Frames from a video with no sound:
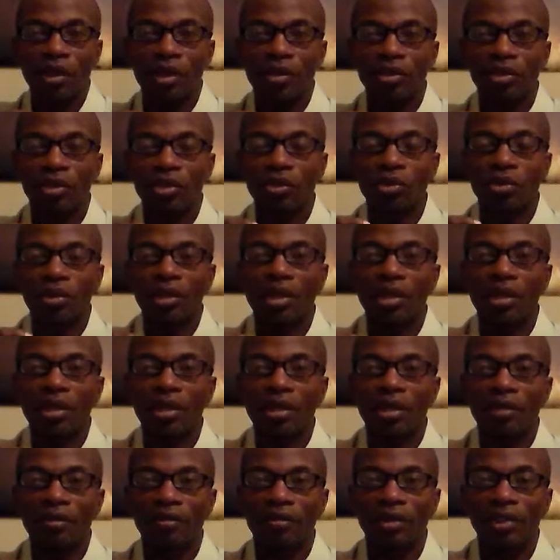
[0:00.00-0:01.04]
because your
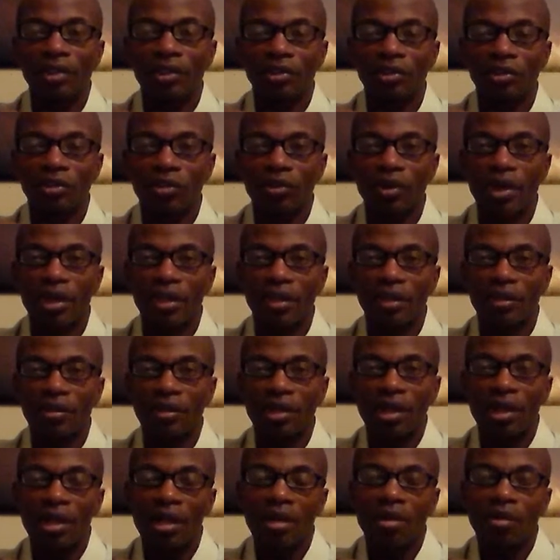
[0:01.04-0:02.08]
love is greater.
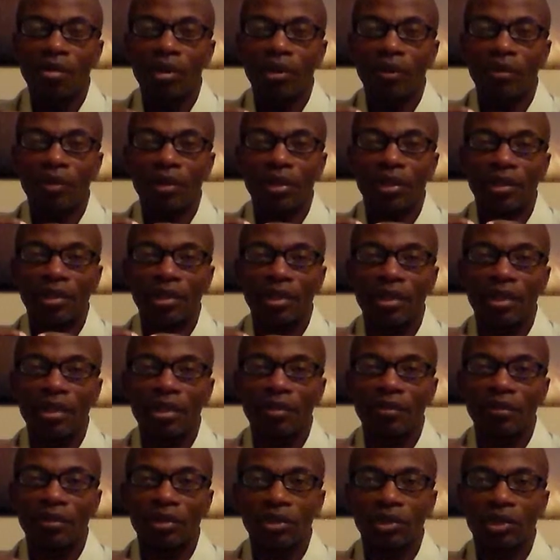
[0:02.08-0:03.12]
When
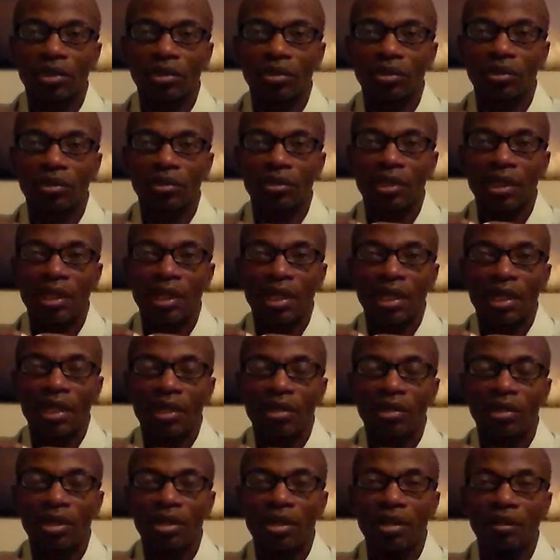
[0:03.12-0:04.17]
love shows,
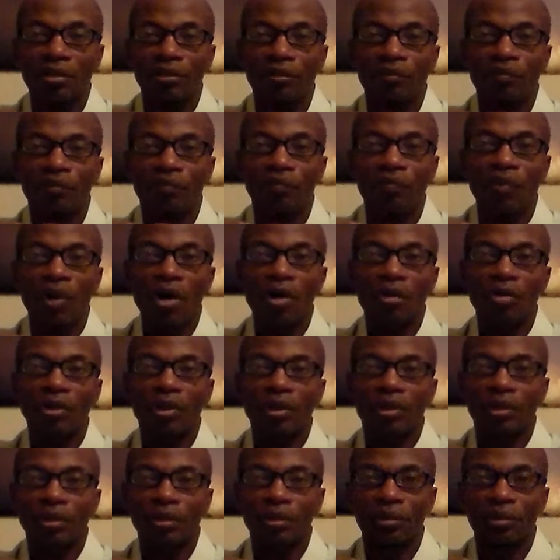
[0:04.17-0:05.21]
love follow
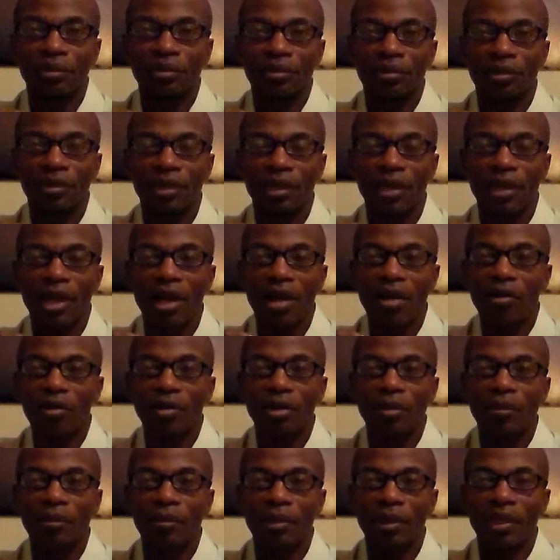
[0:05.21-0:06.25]
you all
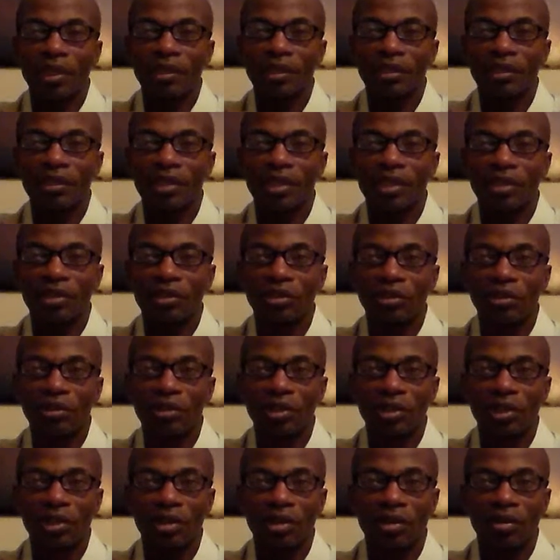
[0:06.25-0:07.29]
the places that you
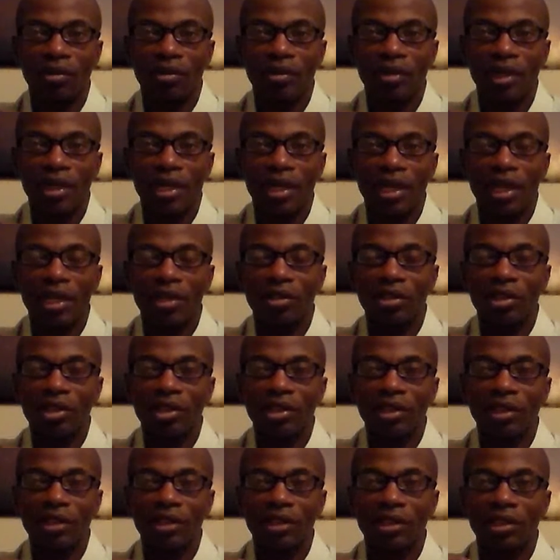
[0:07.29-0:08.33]
will go. And
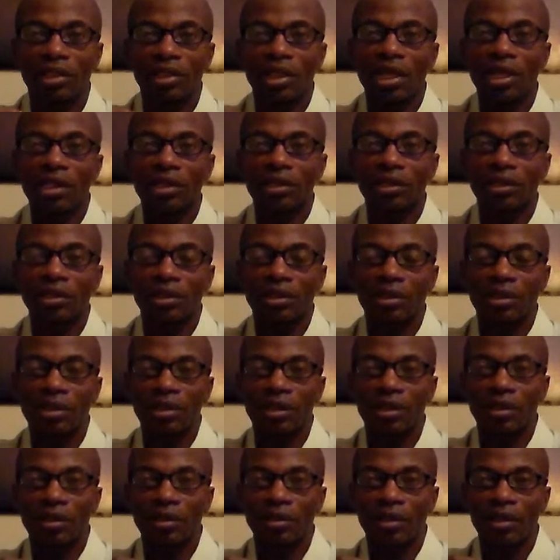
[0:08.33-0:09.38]
love is
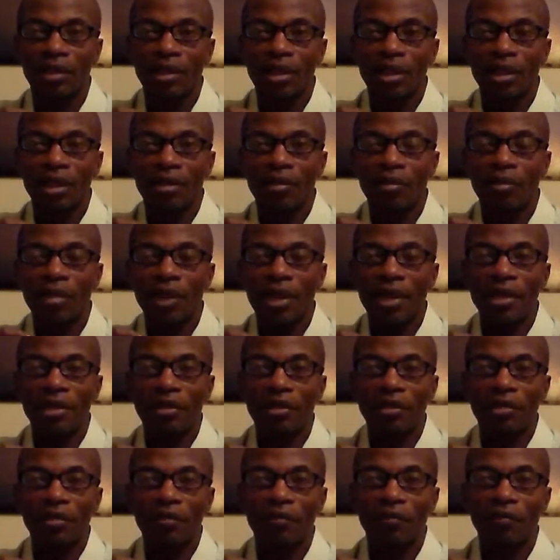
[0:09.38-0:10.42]
constantly
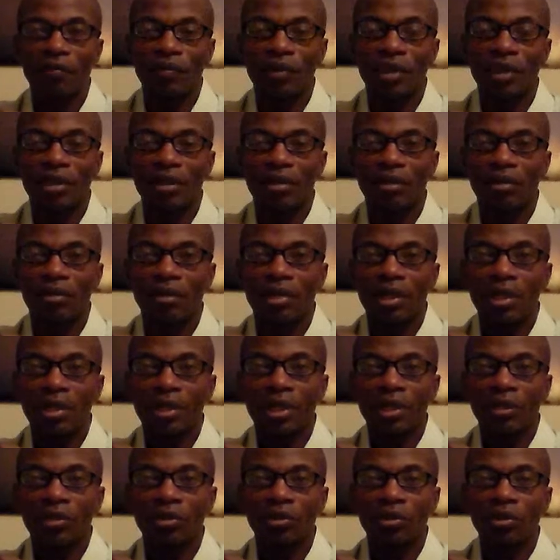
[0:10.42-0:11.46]
making you feel
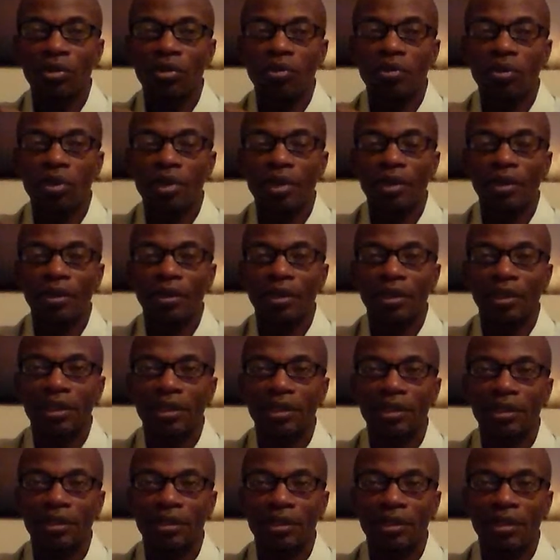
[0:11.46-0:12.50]
that you are
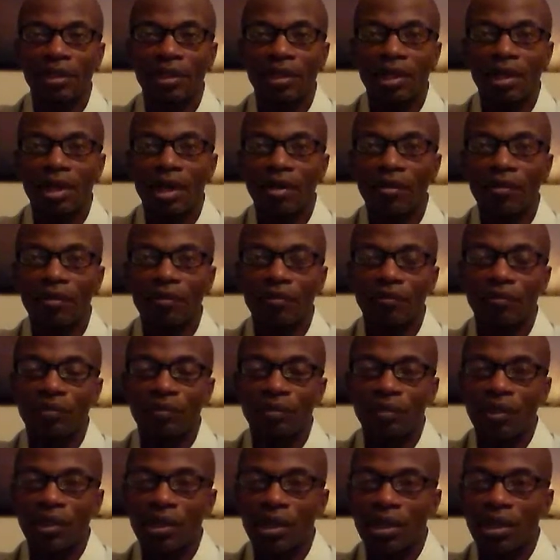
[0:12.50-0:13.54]
worthy of
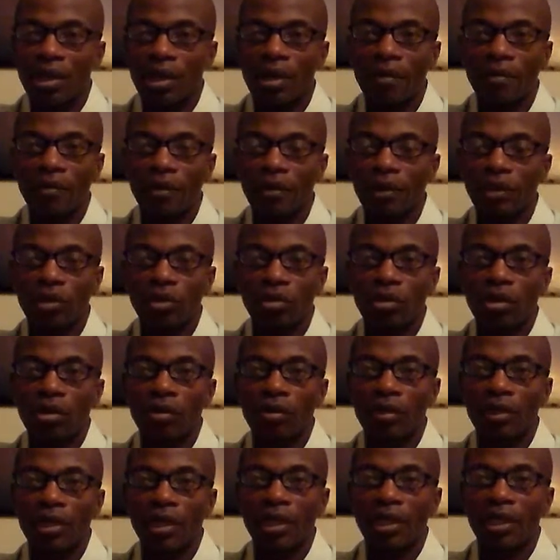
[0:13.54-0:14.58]
the
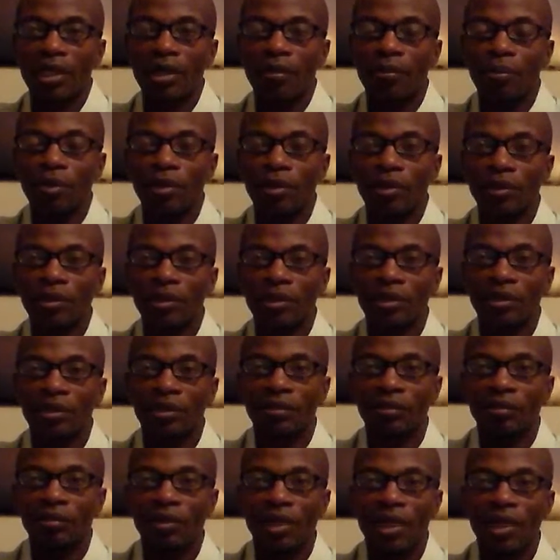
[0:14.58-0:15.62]
glory of that person
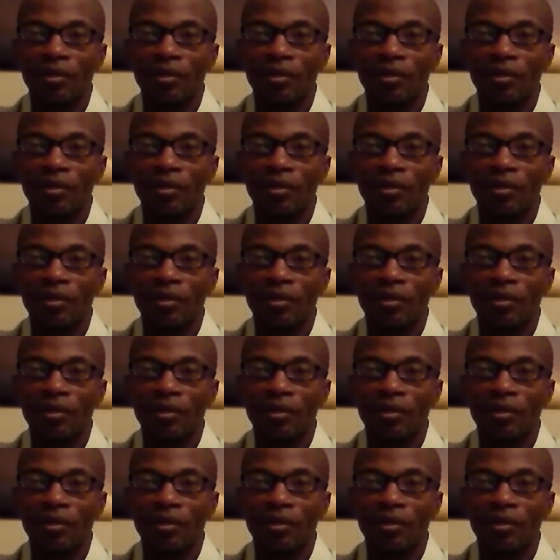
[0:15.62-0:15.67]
